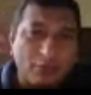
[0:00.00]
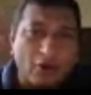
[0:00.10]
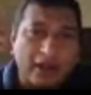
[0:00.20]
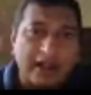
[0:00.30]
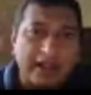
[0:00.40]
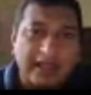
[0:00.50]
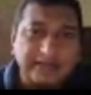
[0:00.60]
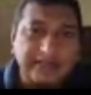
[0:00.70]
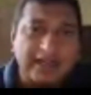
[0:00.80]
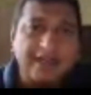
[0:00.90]
moral
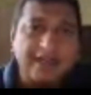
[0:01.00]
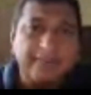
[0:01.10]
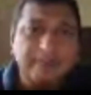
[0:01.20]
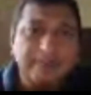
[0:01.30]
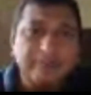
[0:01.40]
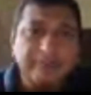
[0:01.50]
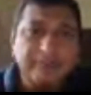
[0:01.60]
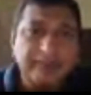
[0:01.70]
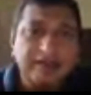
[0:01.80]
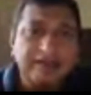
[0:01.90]
hazard,
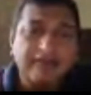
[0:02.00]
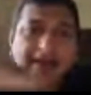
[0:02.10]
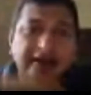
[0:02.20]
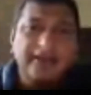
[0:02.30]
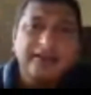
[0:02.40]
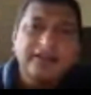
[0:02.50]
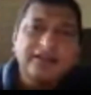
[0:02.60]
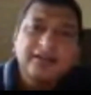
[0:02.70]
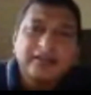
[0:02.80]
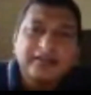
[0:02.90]
right,
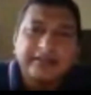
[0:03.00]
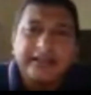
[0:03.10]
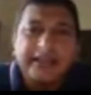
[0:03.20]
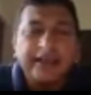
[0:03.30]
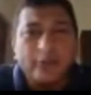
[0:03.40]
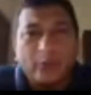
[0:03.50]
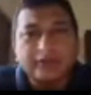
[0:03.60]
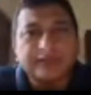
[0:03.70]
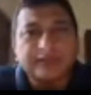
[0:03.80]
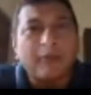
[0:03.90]
they
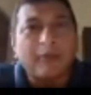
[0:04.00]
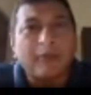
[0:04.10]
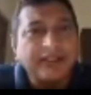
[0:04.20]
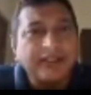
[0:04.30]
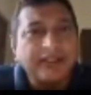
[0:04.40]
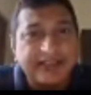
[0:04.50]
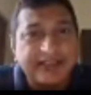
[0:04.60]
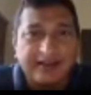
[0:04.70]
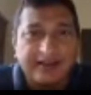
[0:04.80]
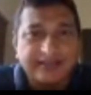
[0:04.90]
know somebody is
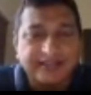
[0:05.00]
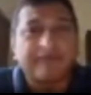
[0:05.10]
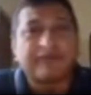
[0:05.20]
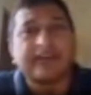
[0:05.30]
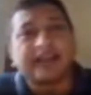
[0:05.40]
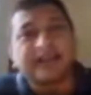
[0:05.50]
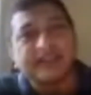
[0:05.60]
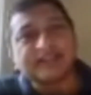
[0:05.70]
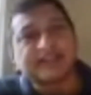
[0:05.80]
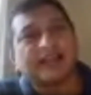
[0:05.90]
there, safety net
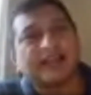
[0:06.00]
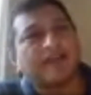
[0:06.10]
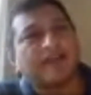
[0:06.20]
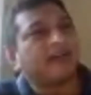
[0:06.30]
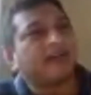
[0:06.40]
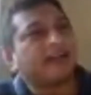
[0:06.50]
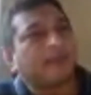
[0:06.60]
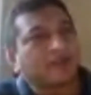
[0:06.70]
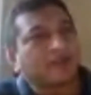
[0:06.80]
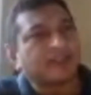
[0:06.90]
is there, federal
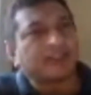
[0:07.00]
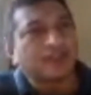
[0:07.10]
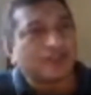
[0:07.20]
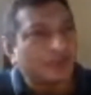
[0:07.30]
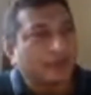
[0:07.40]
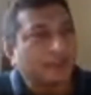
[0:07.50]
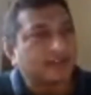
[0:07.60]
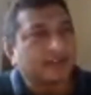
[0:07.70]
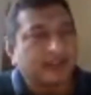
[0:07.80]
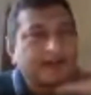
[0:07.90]
deposit
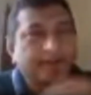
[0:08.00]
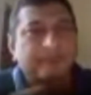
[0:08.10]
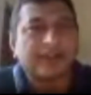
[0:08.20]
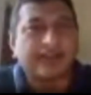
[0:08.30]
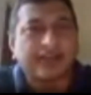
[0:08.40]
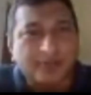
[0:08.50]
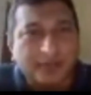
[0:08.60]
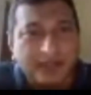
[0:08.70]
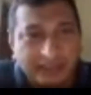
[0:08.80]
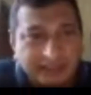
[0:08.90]
insurance
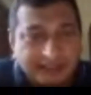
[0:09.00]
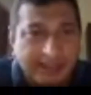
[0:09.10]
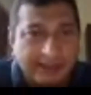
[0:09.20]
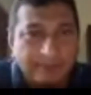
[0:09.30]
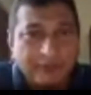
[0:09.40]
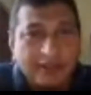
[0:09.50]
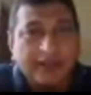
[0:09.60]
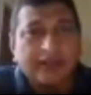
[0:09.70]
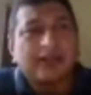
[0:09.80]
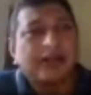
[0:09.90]
arrangement is there,
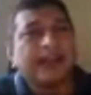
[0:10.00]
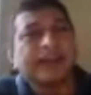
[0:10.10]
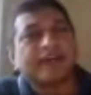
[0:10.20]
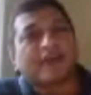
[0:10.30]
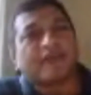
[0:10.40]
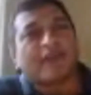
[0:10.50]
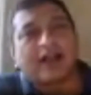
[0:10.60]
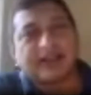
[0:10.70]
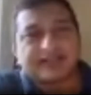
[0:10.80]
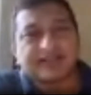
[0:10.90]
a lender of
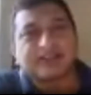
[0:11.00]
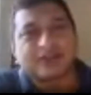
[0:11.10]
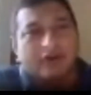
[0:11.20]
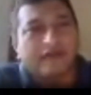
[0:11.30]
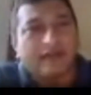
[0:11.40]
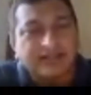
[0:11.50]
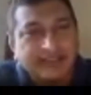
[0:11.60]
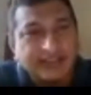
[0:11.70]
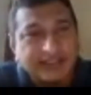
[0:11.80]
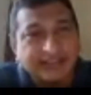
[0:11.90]
last resort
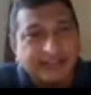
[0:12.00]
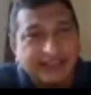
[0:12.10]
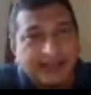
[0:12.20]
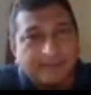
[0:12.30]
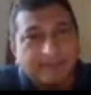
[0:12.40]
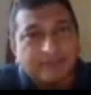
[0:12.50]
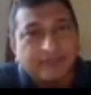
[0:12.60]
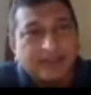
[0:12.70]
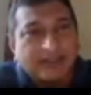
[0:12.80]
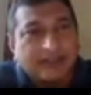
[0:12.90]
facility is there,
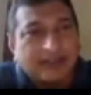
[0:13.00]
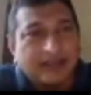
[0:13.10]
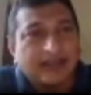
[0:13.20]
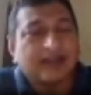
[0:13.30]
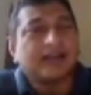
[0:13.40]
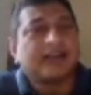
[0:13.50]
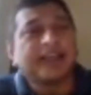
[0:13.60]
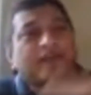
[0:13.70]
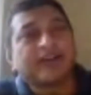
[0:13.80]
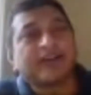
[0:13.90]

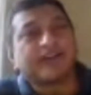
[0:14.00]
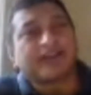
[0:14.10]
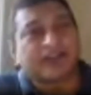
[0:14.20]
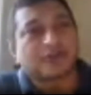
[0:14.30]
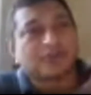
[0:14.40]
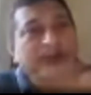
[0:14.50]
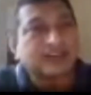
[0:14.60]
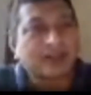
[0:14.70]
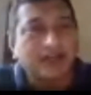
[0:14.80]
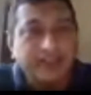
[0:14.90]
liquidity
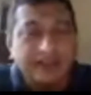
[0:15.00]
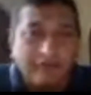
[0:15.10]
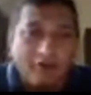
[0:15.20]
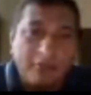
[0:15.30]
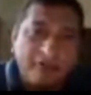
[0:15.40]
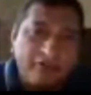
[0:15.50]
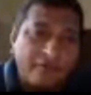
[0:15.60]
arrangements in the form of